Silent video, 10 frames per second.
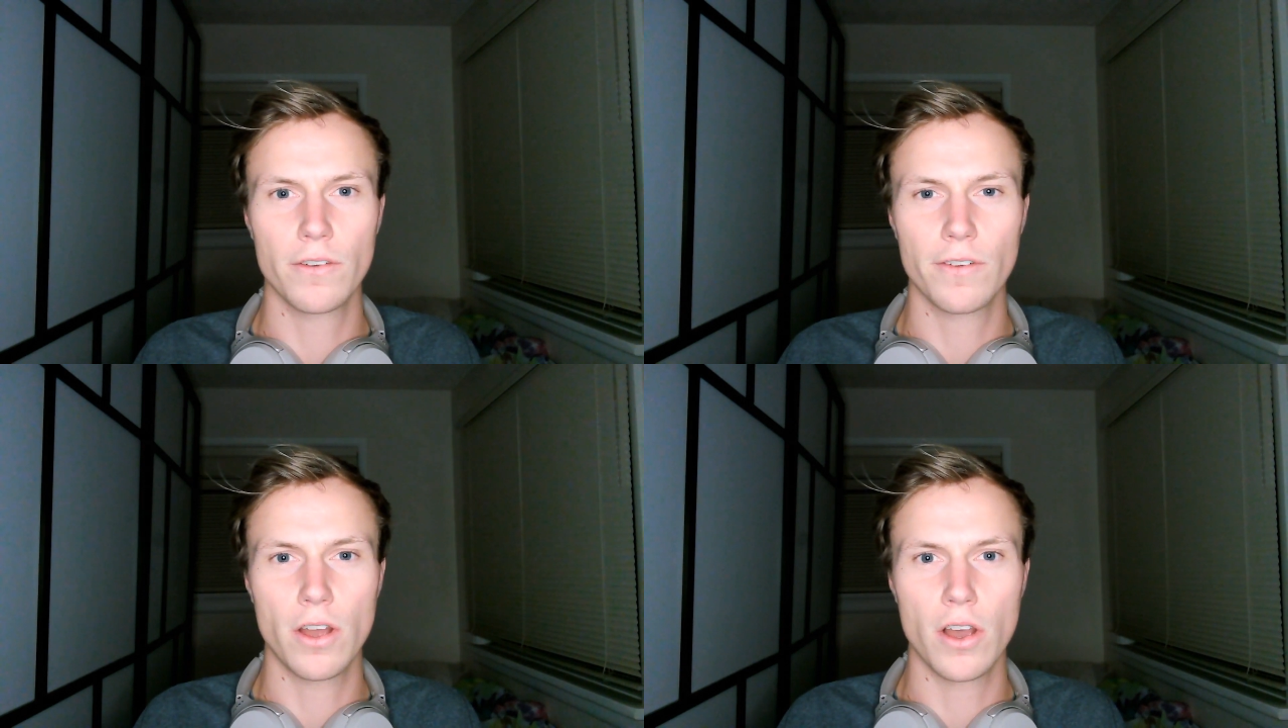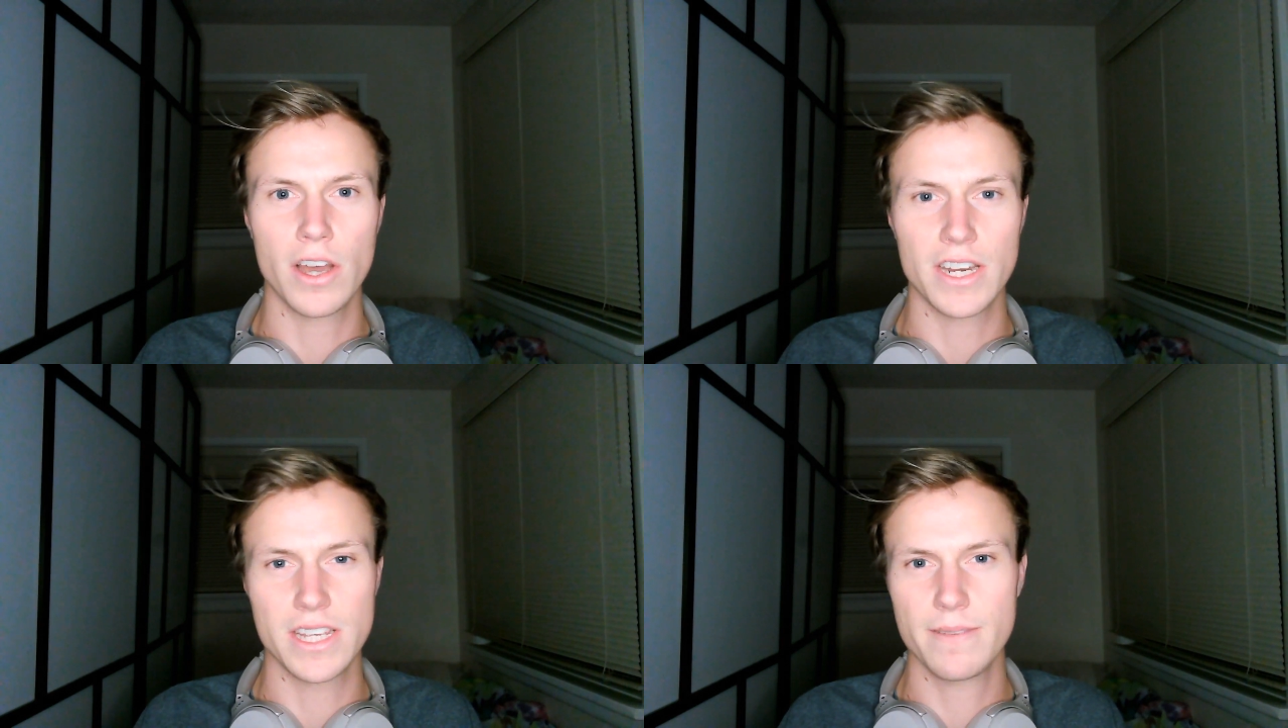on
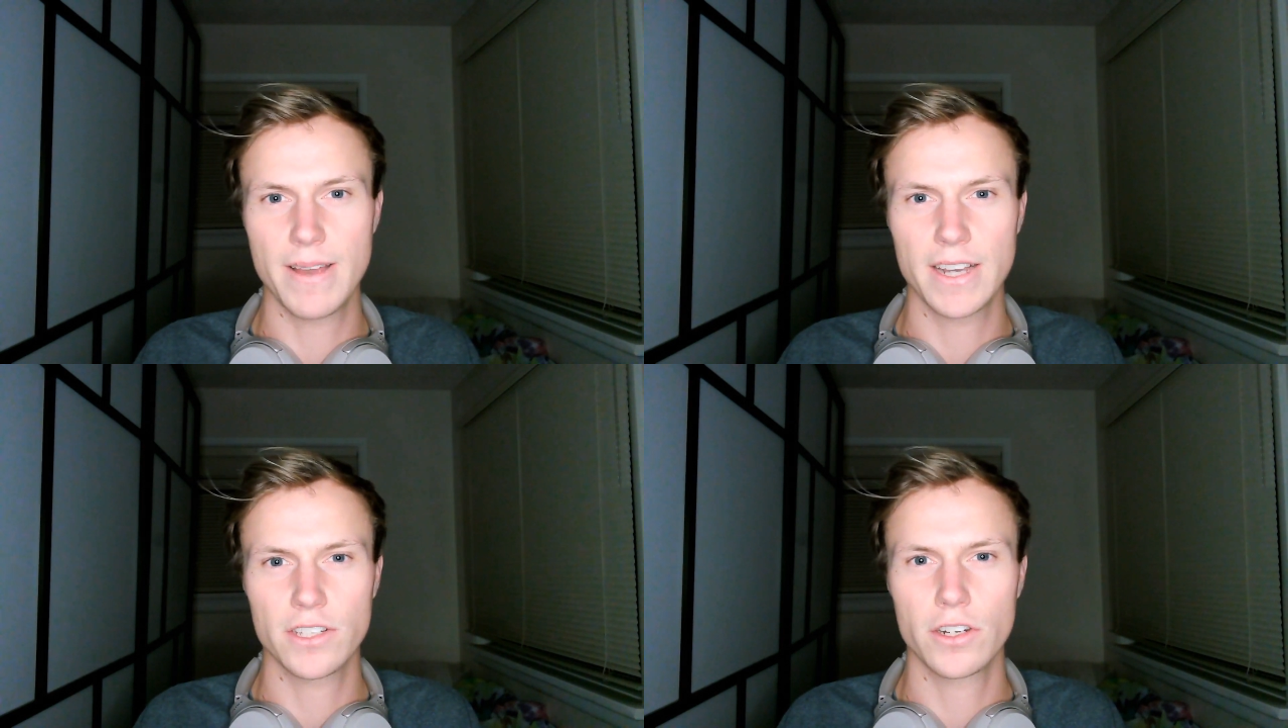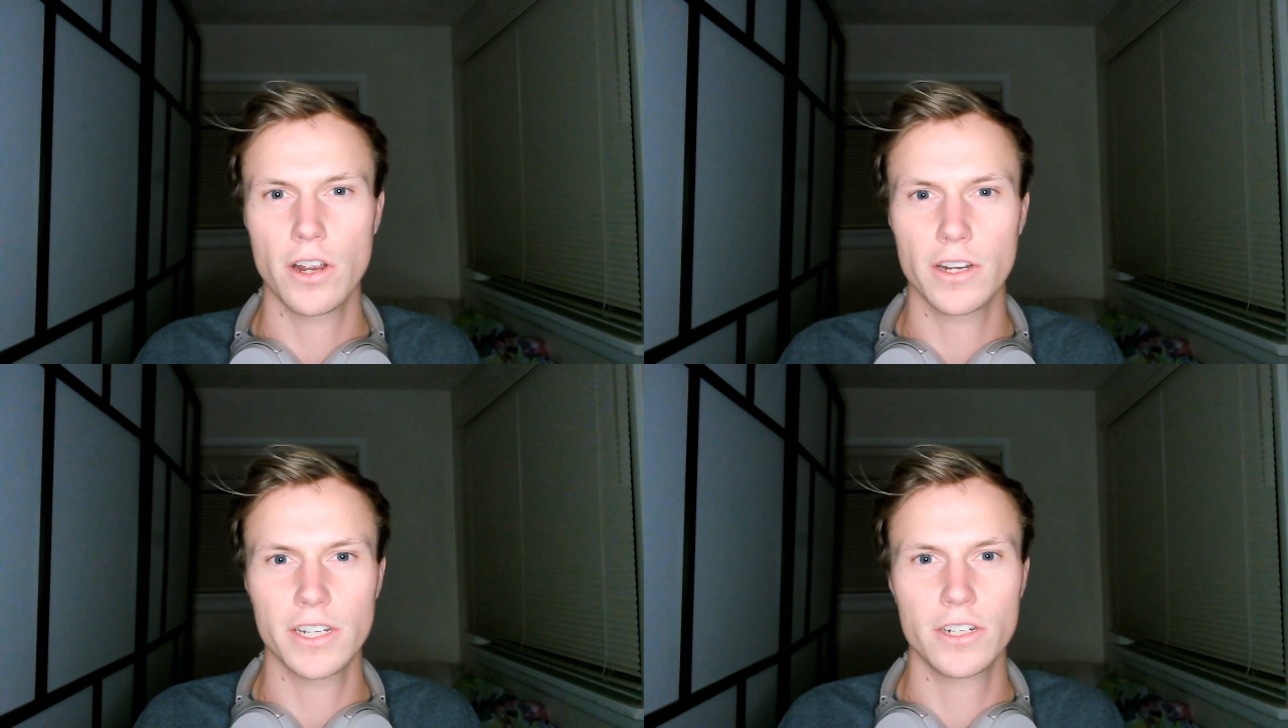Emacs
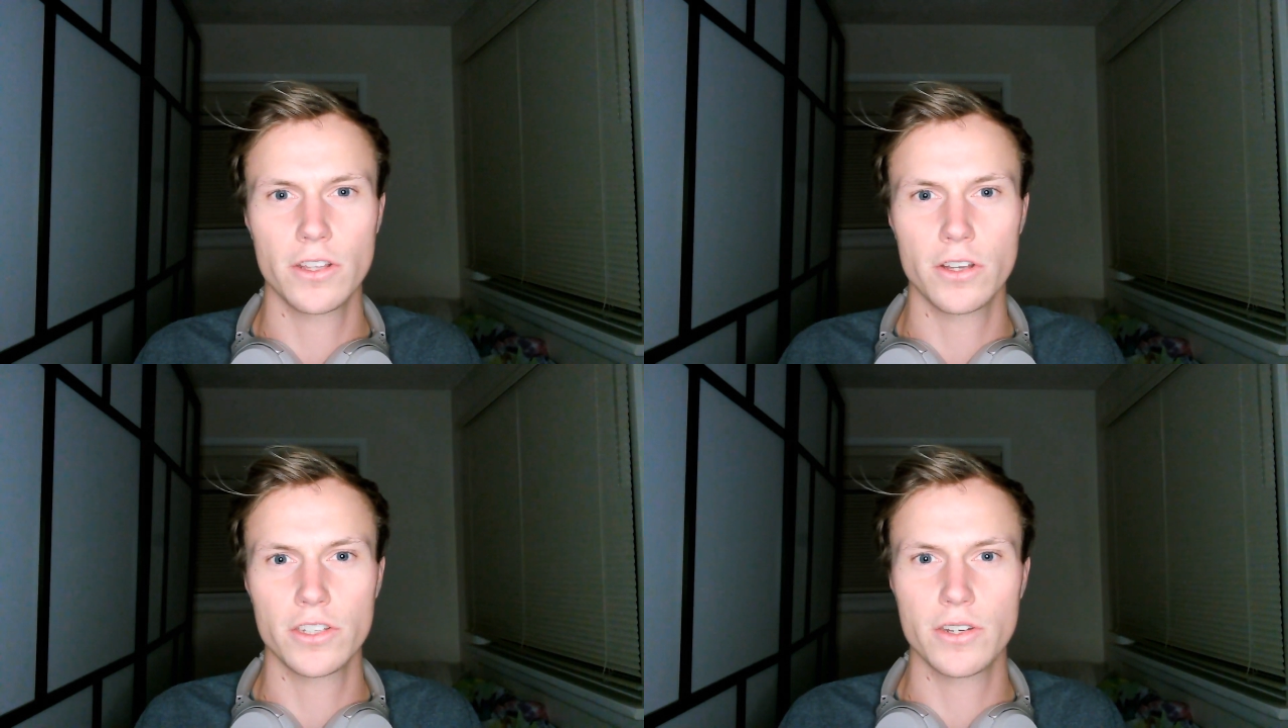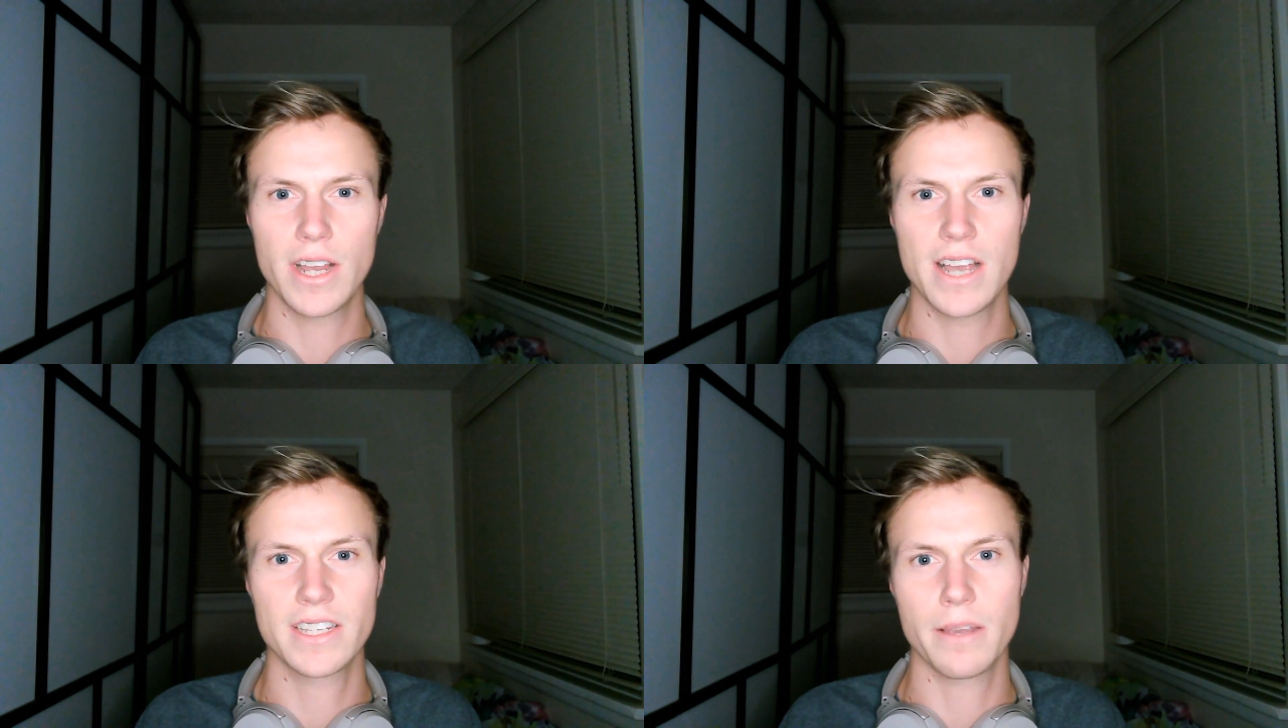targeted to those of you
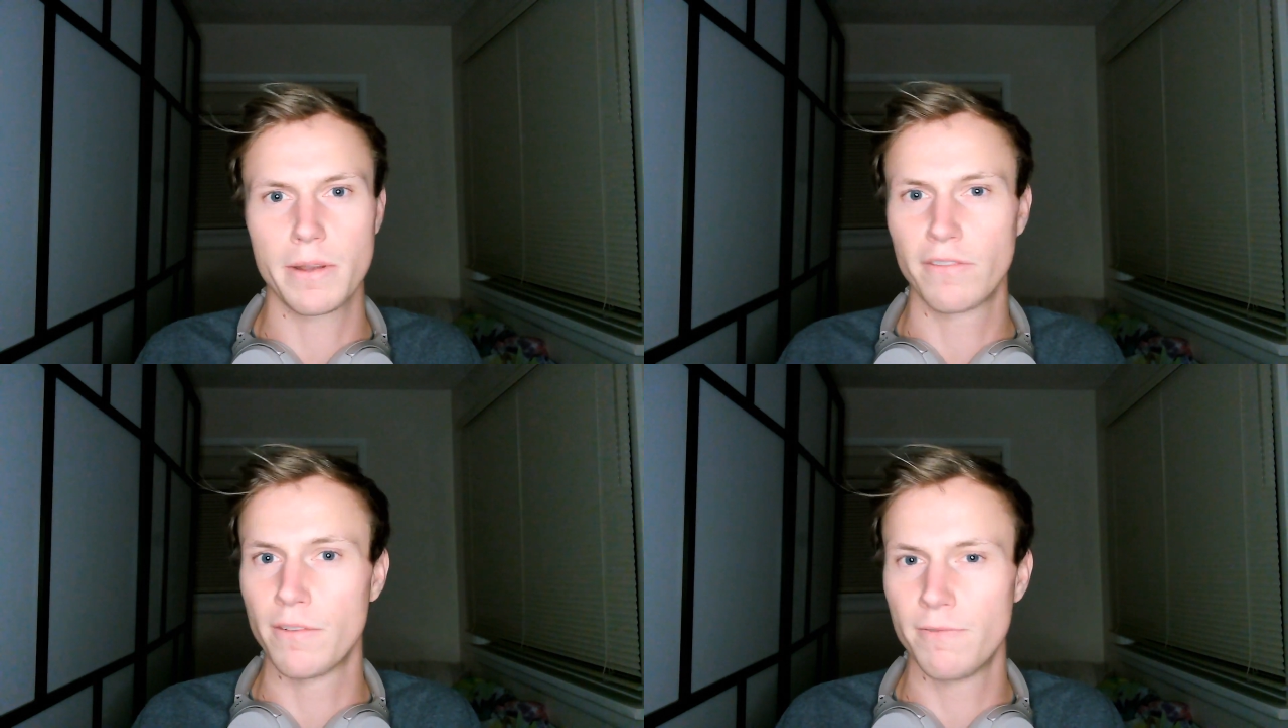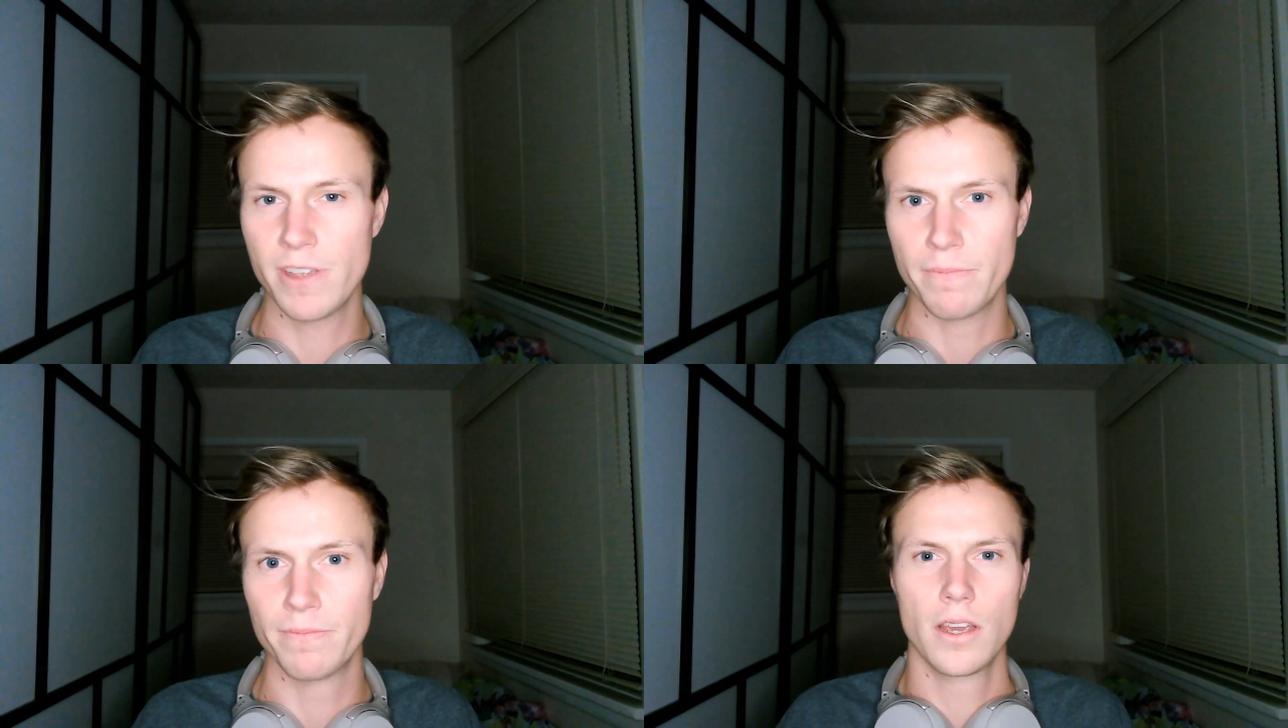guys coming from Vim.